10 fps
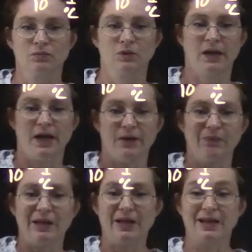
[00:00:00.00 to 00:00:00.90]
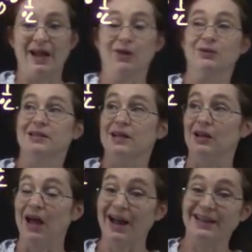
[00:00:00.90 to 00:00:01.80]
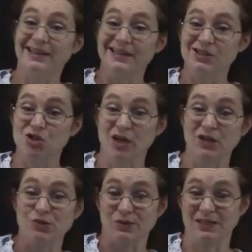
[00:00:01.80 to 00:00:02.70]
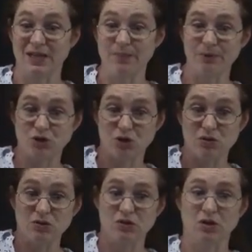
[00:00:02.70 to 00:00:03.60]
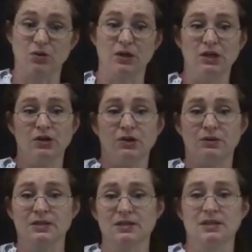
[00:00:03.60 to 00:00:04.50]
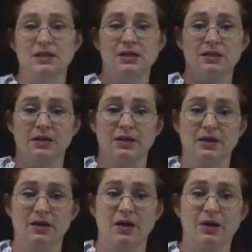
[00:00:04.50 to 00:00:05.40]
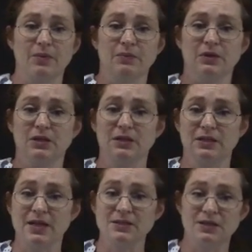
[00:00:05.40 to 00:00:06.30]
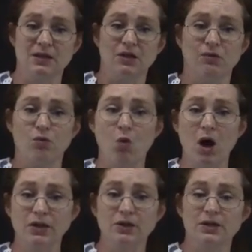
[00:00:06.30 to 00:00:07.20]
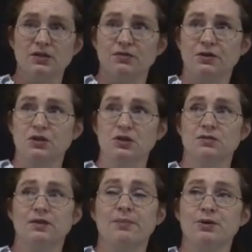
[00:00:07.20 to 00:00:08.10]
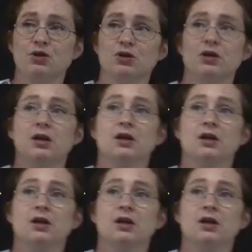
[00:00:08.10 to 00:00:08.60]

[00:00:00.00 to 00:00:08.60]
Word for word: Okay. Now, a lot of things change with temperature. So here you can see the, um, the density of water as a function of temperature.